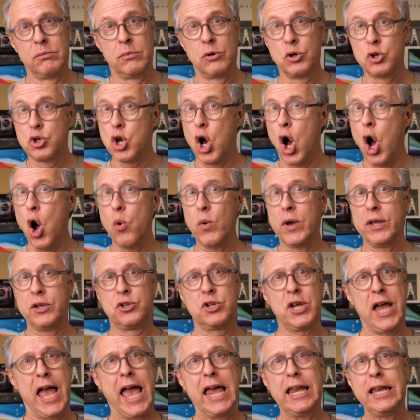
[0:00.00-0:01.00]
Go
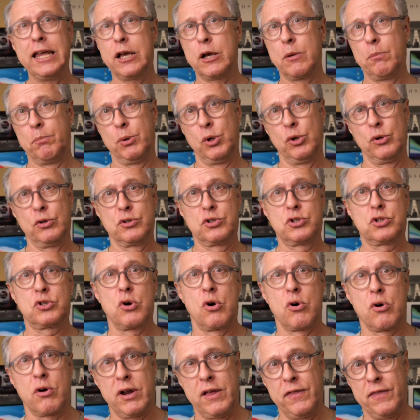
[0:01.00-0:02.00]
into any computer
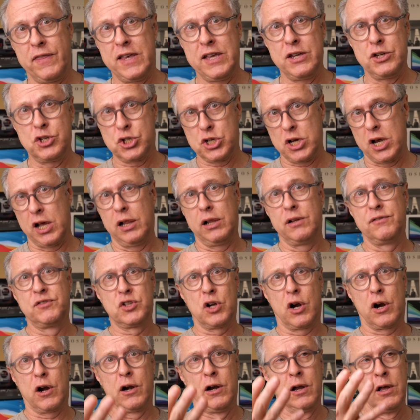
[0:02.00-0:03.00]
store and the shelves
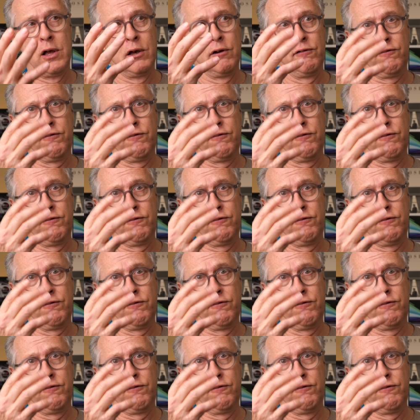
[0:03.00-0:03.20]
are